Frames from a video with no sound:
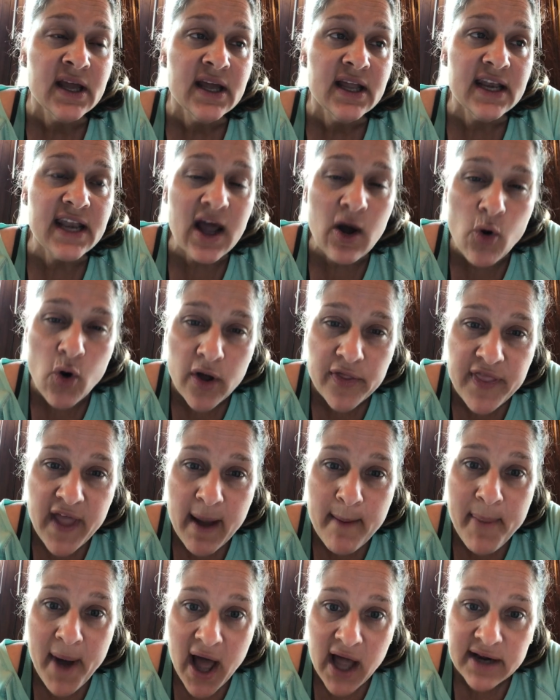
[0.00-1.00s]
Now on
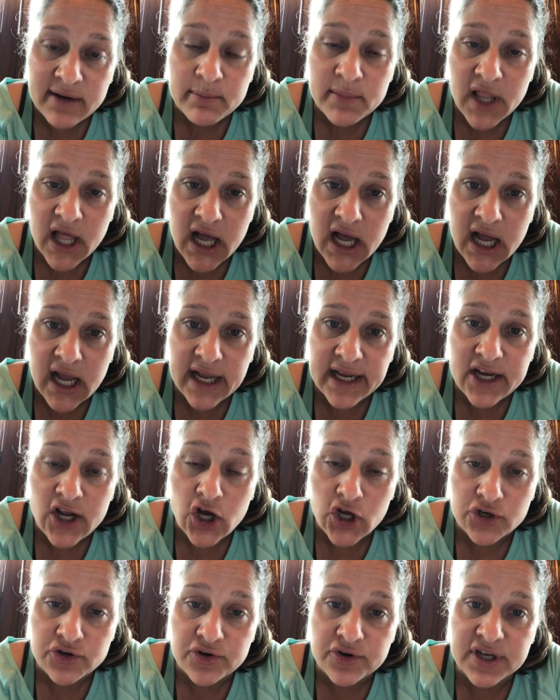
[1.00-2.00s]
that bottom line
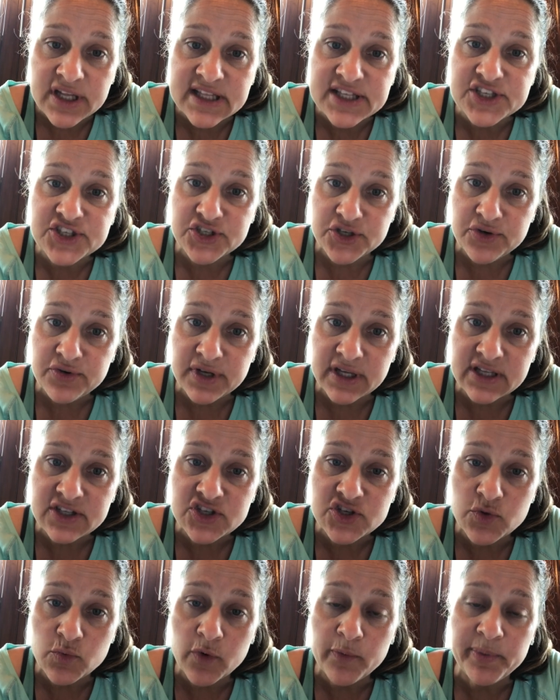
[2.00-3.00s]
underneath
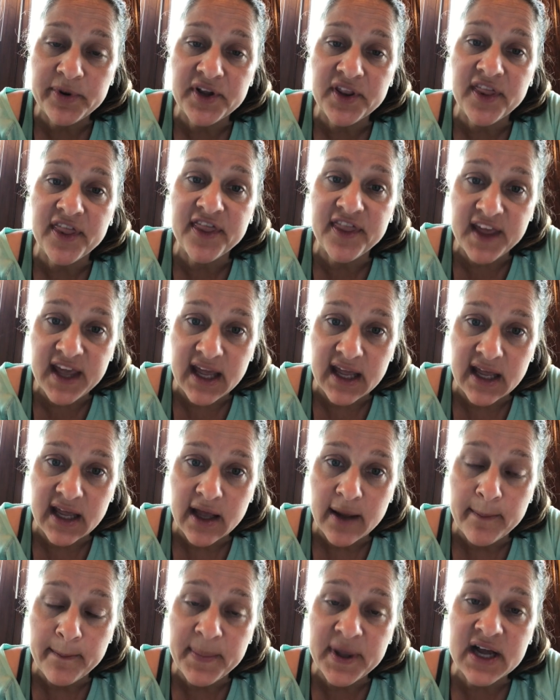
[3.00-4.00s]
students, you will put the,
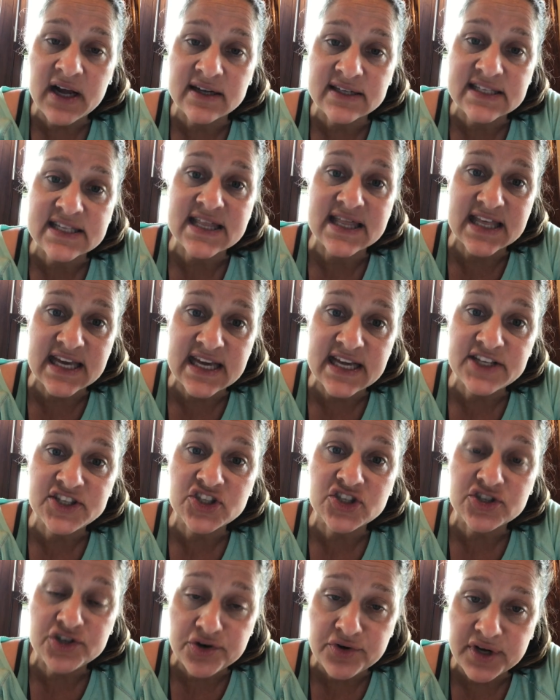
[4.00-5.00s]
because these
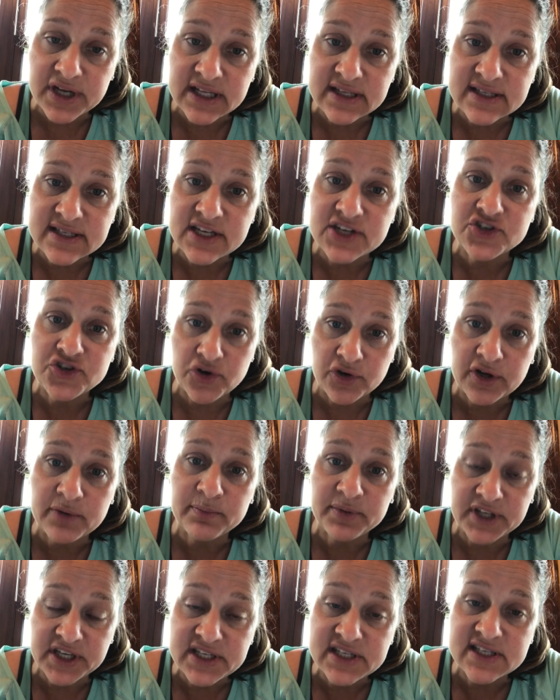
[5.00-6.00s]
students is your
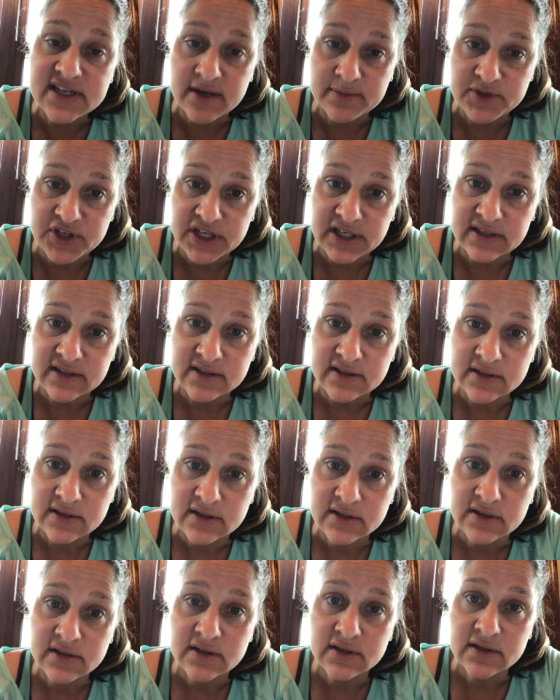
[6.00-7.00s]
complete subject.
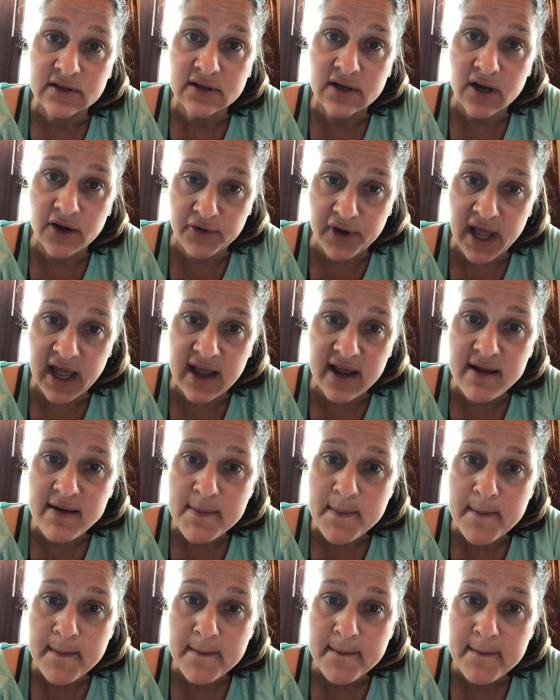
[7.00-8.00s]
Okay?
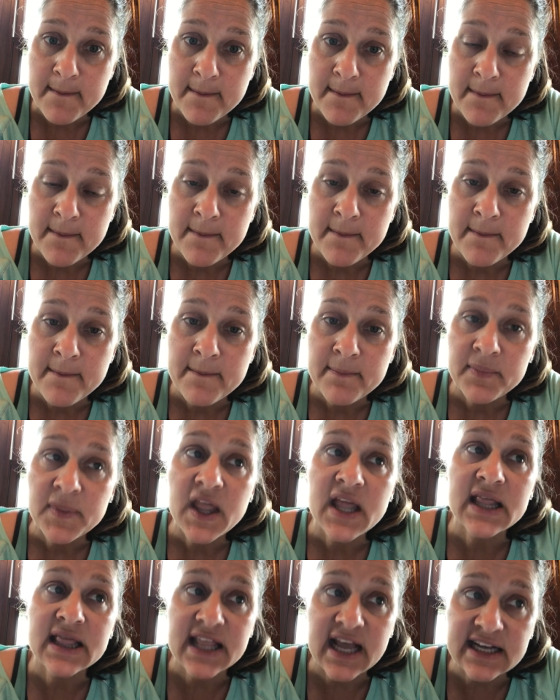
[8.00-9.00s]

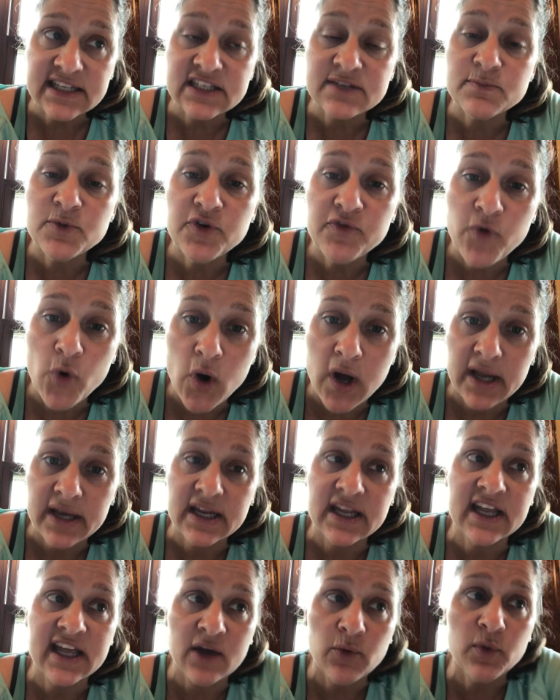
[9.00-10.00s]
Let's move on.
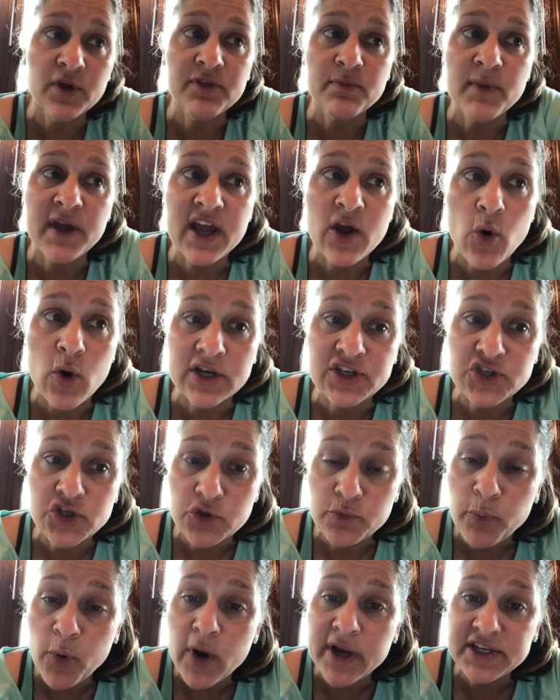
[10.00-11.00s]
Get with me on
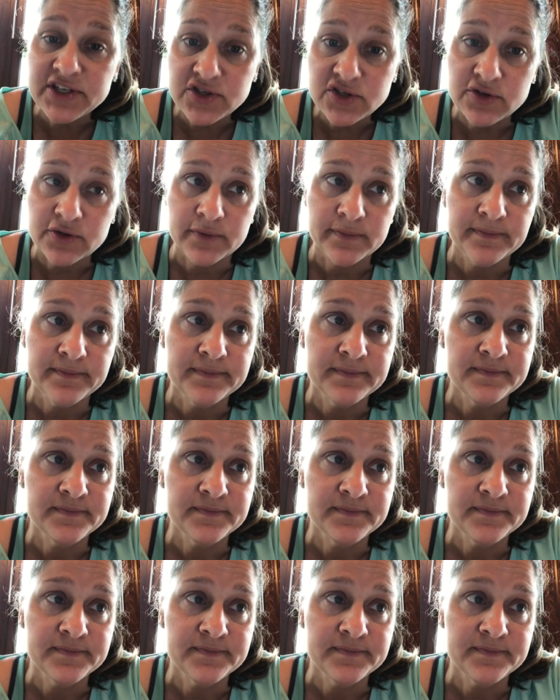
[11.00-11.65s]
2.2.